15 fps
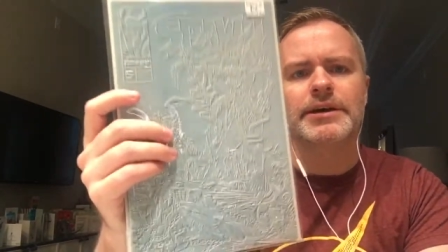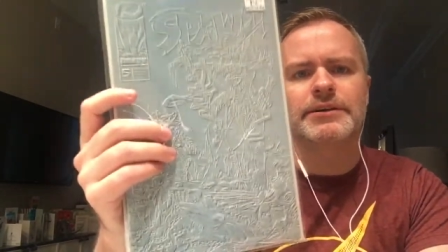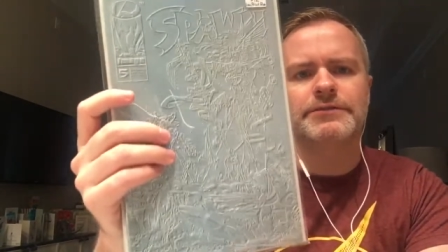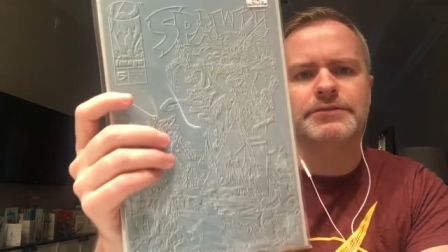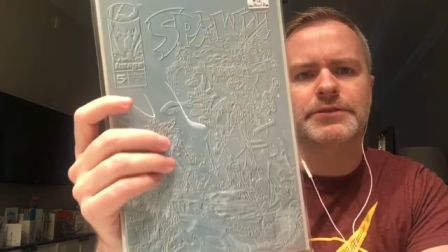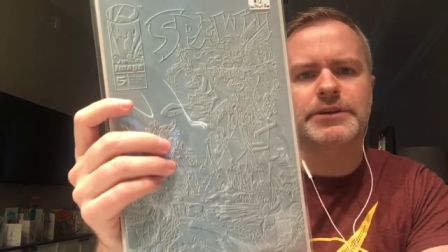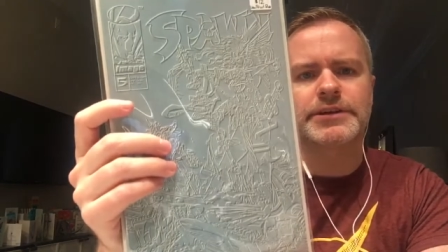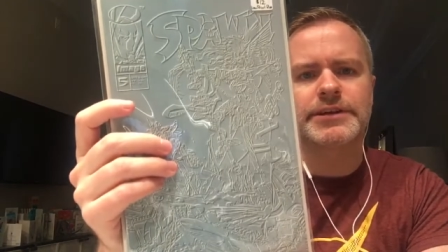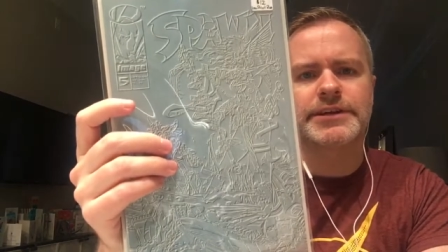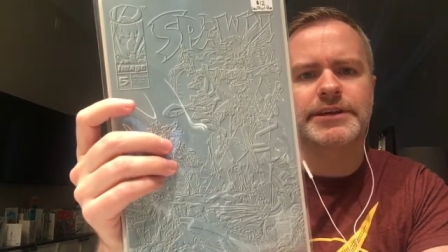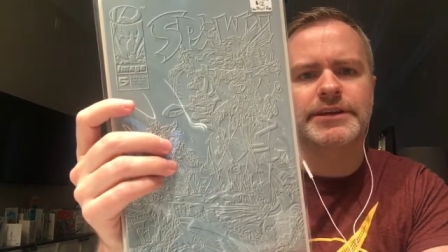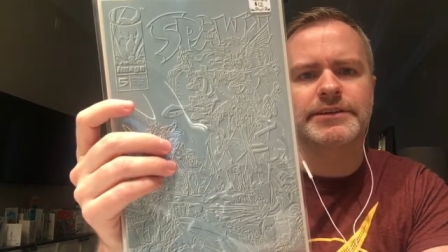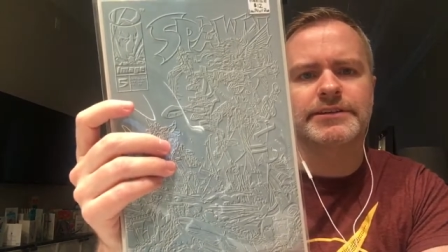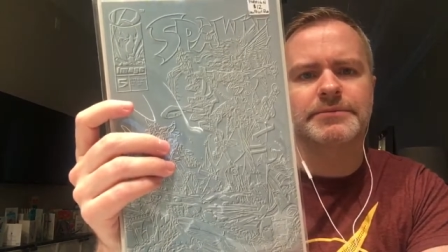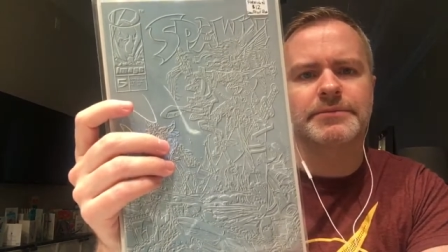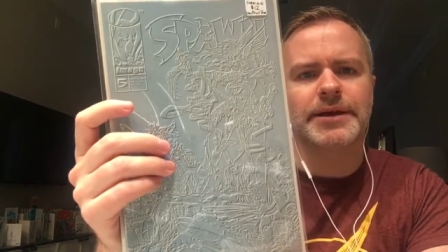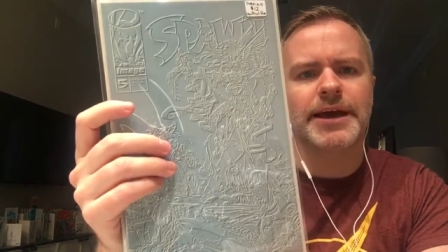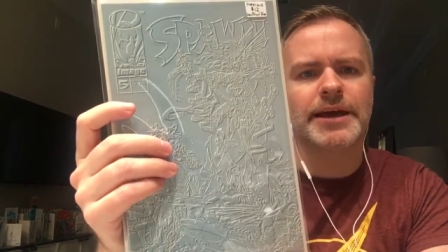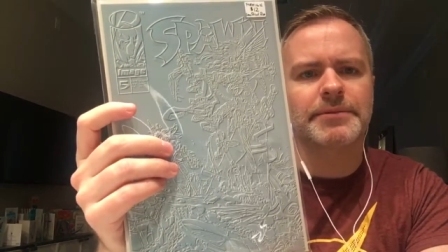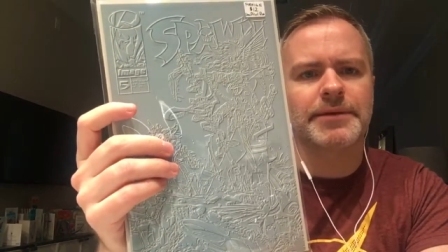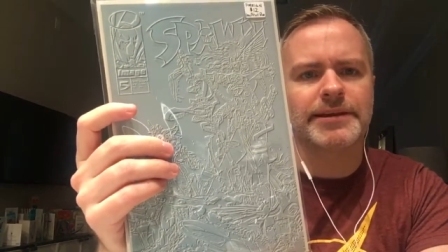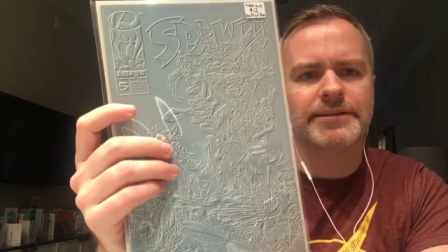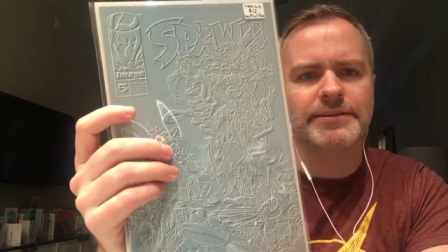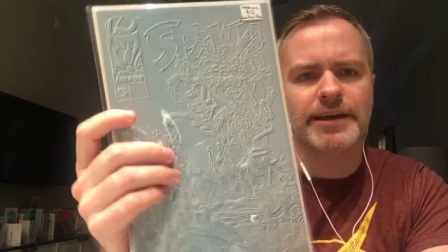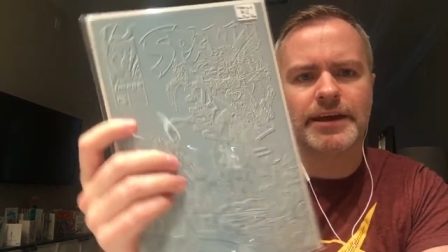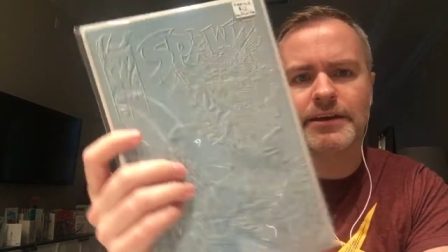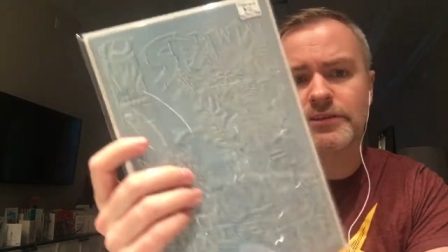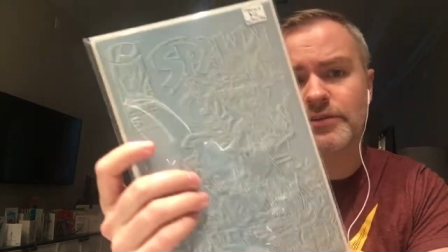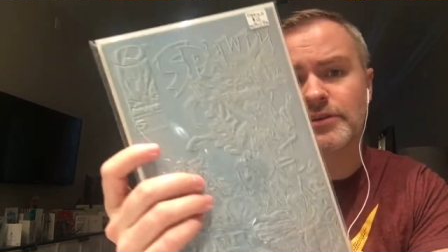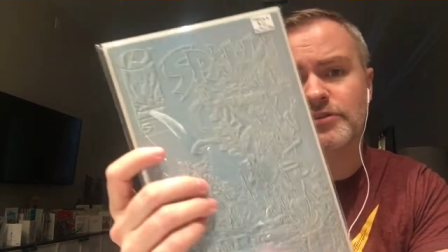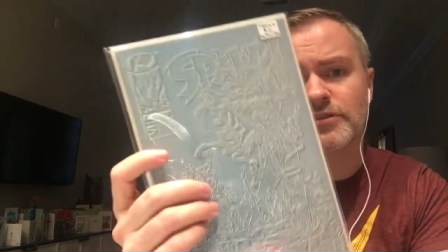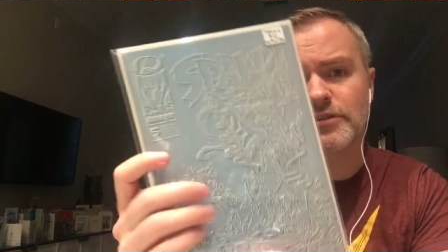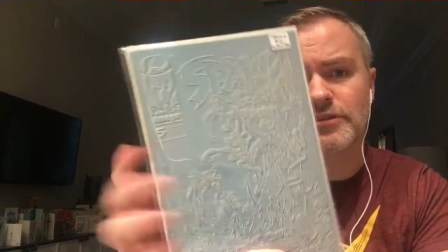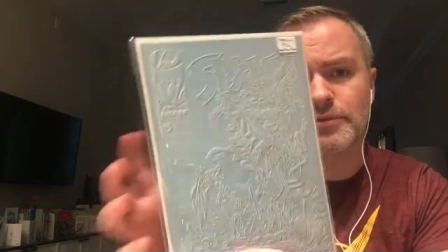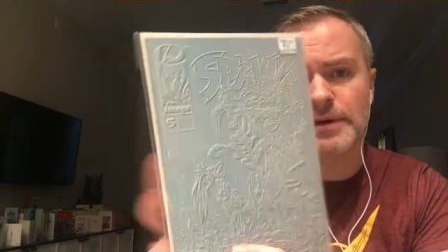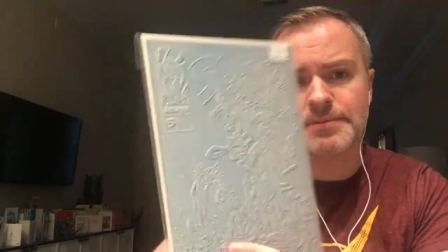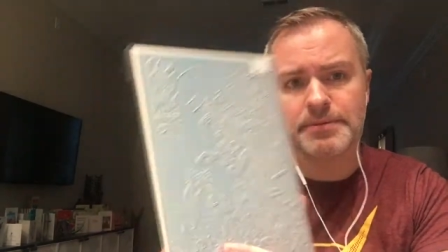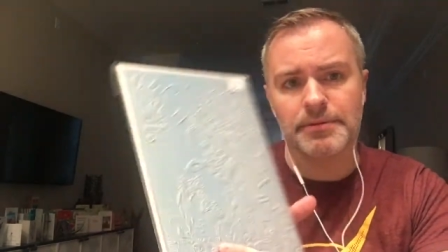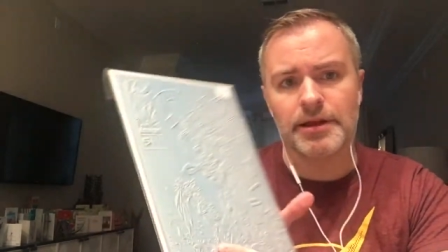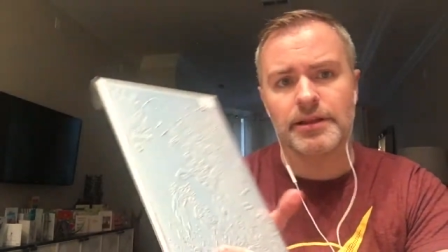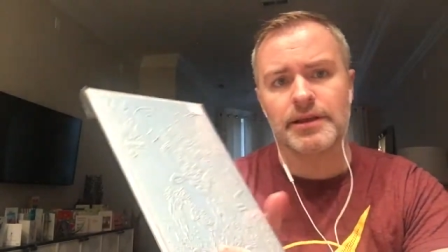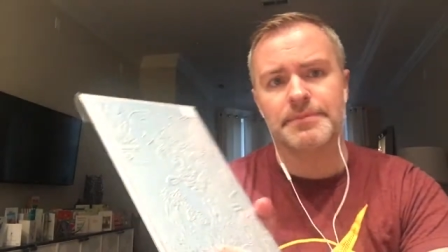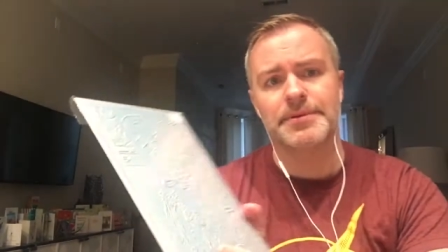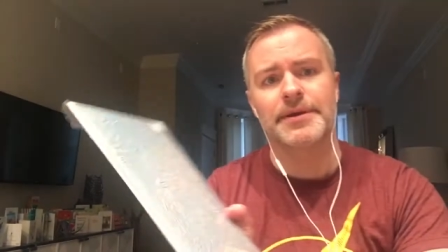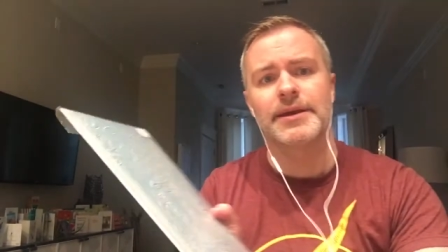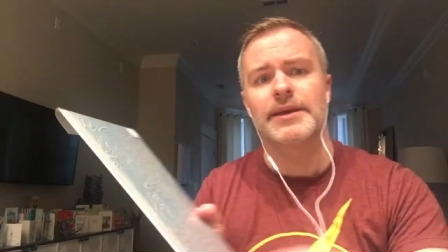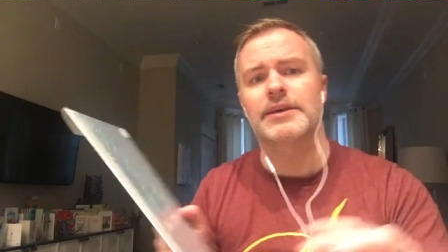for it. He hasn't had them on sale, so I should have swiped them all up.